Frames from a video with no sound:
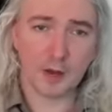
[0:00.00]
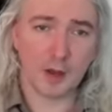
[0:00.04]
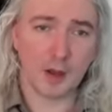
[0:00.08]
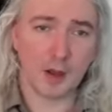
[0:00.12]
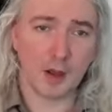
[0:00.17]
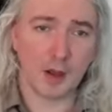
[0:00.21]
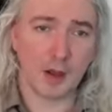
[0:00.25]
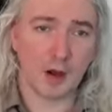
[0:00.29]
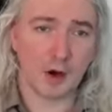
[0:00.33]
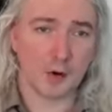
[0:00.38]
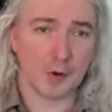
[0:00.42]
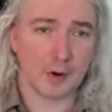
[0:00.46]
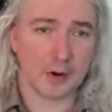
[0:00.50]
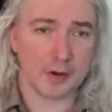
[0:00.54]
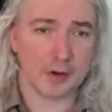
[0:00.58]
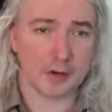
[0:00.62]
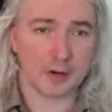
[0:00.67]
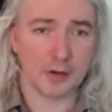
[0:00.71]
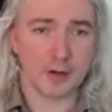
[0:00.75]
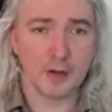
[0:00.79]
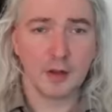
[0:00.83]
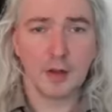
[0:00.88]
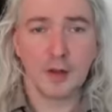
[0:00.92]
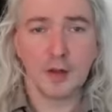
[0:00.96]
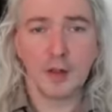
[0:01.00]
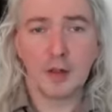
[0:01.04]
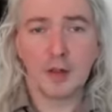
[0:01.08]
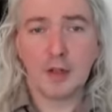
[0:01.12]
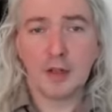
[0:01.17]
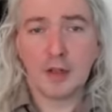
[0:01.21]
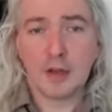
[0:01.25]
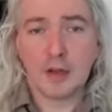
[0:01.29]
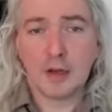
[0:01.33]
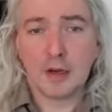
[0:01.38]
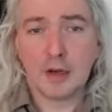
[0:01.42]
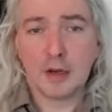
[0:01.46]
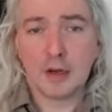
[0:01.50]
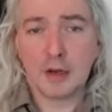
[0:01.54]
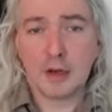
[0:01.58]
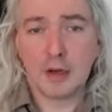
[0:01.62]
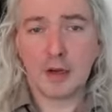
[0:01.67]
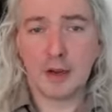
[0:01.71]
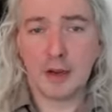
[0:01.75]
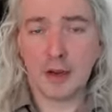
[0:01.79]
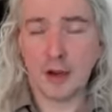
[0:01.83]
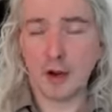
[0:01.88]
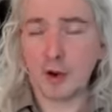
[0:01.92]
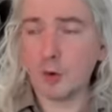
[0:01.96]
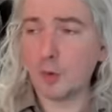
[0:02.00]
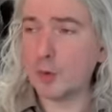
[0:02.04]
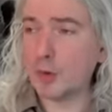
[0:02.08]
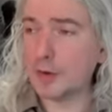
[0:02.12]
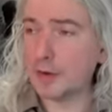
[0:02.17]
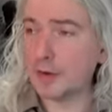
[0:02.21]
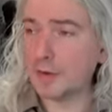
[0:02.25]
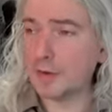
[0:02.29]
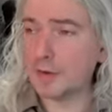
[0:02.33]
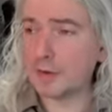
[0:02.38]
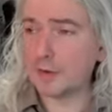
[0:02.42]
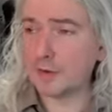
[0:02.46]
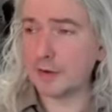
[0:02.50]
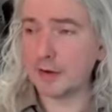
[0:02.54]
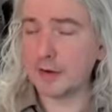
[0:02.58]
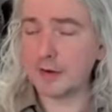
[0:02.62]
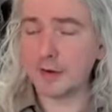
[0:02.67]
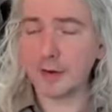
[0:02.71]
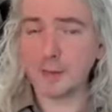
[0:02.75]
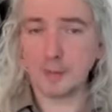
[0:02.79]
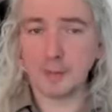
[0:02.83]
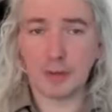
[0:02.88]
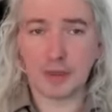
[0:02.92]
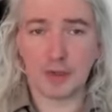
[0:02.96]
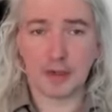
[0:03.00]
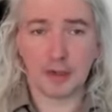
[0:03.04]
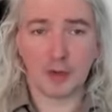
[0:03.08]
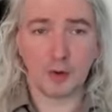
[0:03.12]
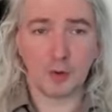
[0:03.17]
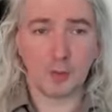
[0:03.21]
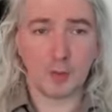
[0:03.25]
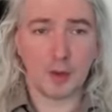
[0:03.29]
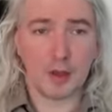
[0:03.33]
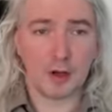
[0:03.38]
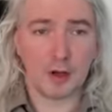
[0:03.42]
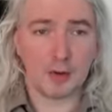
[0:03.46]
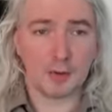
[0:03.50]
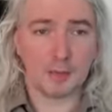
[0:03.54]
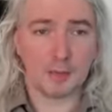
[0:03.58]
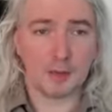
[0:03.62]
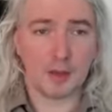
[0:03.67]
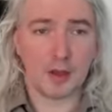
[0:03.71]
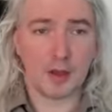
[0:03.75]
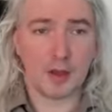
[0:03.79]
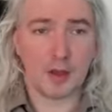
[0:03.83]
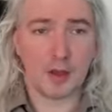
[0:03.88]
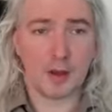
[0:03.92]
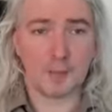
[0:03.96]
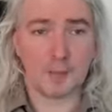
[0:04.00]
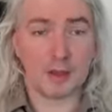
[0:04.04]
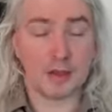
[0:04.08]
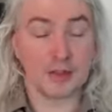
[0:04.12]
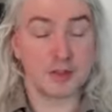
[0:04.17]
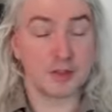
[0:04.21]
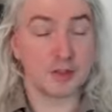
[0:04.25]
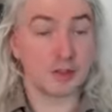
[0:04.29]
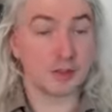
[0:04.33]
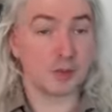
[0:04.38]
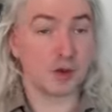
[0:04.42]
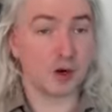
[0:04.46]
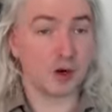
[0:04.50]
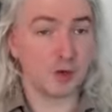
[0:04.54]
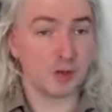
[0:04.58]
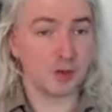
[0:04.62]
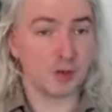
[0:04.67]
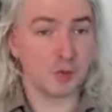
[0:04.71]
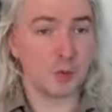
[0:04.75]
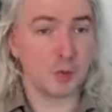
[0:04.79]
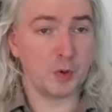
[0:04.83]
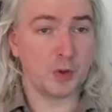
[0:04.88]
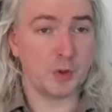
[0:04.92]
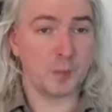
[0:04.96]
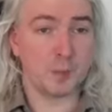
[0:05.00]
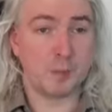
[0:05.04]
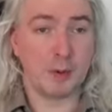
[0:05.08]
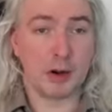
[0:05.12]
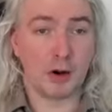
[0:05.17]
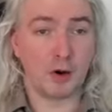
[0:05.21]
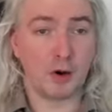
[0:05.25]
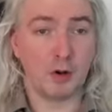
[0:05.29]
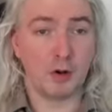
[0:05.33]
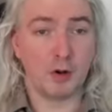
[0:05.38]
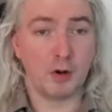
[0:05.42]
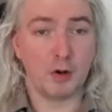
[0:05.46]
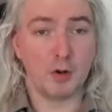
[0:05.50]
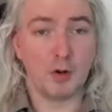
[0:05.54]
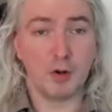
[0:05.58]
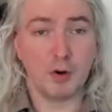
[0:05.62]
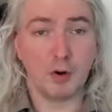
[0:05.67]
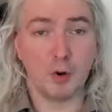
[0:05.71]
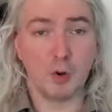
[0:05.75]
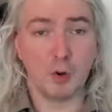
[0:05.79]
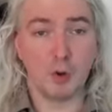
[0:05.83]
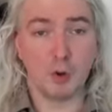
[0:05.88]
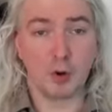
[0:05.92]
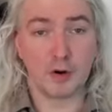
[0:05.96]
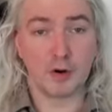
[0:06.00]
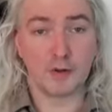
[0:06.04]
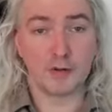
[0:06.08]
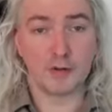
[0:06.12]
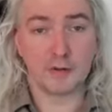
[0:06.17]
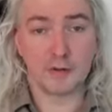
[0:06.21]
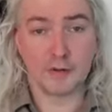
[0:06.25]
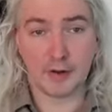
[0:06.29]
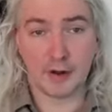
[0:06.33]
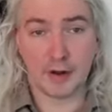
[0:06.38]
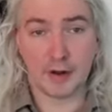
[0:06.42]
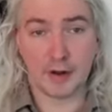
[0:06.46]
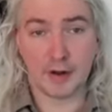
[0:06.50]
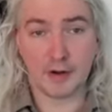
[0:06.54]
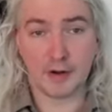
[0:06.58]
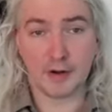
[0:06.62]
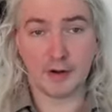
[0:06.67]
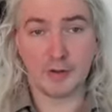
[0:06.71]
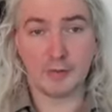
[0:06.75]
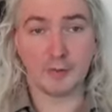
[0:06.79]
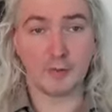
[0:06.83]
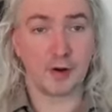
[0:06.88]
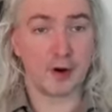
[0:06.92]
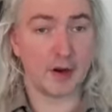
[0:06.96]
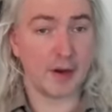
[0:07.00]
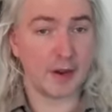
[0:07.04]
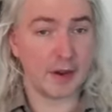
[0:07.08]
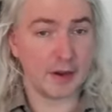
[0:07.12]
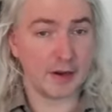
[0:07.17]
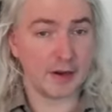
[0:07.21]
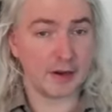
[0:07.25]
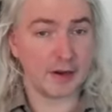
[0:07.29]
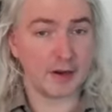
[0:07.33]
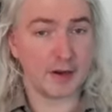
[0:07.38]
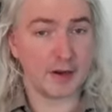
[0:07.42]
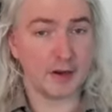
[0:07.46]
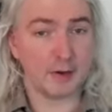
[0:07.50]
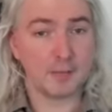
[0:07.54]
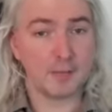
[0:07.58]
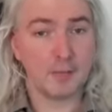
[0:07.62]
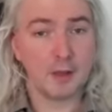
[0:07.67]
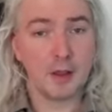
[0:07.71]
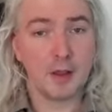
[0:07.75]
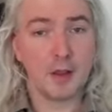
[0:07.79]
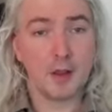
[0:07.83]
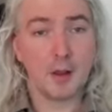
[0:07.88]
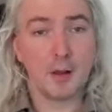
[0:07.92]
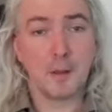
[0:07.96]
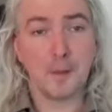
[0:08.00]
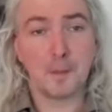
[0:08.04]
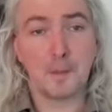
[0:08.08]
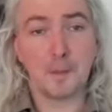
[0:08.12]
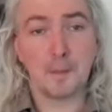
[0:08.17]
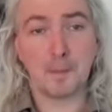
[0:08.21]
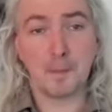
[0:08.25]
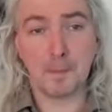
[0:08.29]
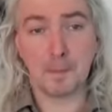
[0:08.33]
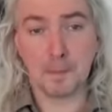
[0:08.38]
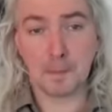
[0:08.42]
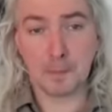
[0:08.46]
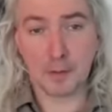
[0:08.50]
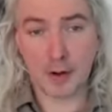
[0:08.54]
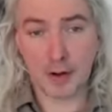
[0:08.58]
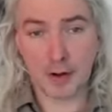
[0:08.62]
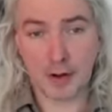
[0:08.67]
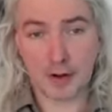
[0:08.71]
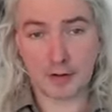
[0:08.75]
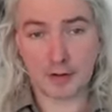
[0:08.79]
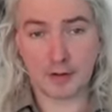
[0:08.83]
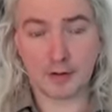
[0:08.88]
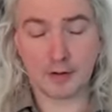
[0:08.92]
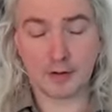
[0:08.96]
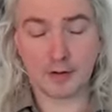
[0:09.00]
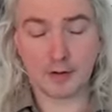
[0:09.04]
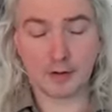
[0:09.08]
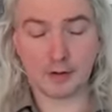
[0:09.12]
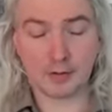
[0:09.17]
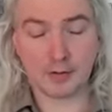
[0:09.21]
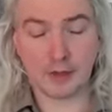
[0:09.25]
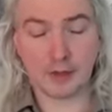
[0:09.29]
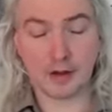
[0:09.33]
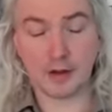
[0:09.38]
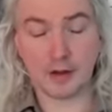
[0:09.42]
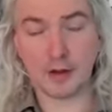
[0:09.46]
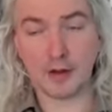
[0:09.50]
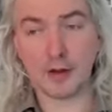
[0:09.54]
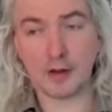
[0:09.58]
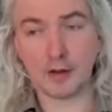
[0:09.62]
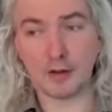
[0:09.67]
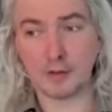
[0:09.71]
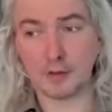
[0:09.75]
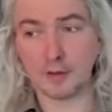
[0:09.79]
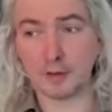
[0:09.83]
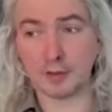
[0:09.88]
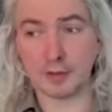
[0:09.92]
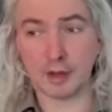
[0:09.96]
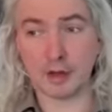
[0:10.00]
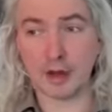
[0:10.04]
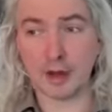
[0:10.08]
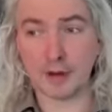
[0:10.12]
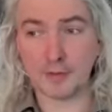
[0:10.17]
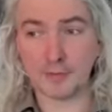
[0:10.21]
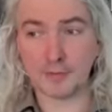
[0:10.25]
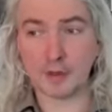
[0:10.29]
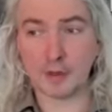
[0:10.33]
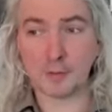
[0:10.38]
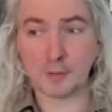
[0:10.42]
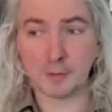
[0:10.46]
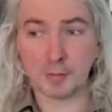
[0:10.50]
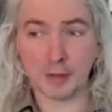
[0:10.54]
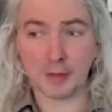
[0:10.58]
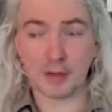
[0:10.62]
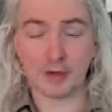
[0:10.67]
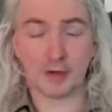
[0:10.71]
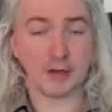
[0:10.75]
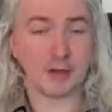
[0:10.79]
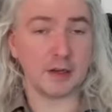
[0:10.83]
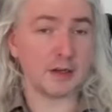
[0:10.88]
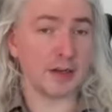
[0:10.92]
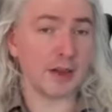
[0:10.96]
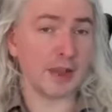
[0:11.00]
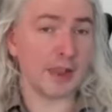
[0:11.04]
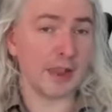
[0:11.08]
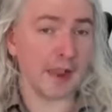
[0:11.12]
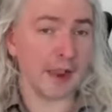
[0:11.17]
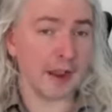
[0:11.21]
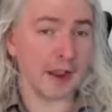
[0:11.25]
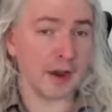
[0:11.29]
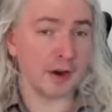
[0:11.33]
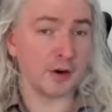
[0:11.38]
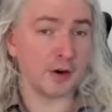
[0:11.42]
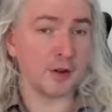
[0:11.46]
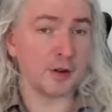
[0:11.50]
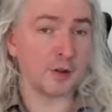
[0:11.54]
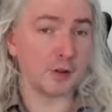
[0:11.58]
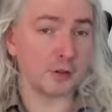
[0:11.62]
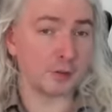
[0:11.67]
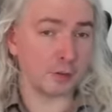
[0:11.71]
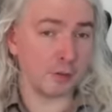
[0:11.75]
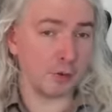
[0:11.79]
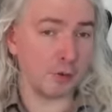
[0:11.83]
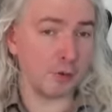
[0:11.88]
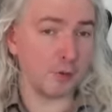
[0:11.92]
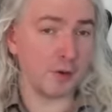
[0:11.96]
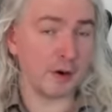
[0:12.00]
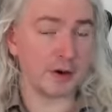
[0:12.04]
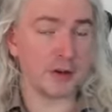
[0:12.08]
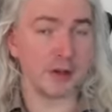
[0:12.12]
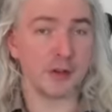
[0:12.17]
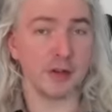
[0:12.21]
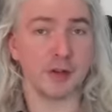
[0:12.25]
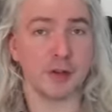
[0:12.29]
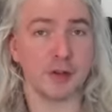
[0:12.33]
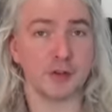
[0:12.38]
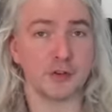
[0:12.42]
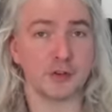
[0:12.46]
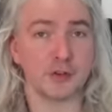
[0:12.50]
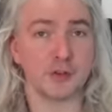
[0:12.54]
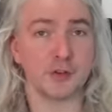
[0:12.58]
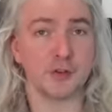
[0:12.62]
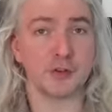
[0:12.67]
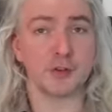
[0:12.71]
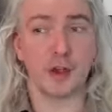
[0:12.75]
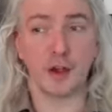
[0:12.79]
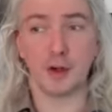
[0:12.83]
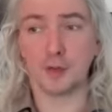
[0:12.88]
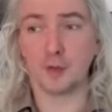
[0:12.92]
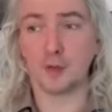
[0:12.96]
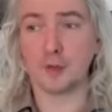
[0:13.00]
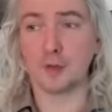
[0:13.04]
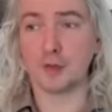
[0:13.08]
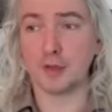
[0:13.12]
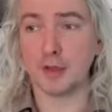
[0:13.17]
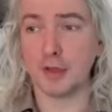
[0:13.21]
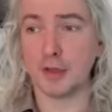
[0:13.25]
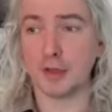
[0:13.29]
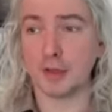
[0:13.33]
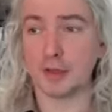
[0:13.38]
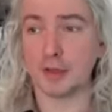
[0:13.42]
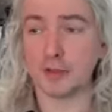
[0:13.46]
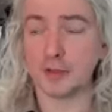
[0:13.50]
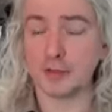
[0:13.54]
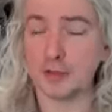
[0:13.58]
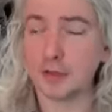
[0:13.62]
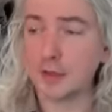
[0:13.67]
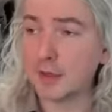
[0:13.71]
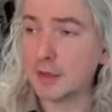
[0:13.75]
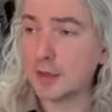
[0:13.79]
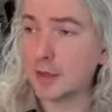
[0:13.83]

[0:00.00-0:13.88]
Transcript: All right. Now, what does this end up meaning? Well, um, it starts with a barrel or a slide for a handgun, but they they have the ability to add through regulations other things.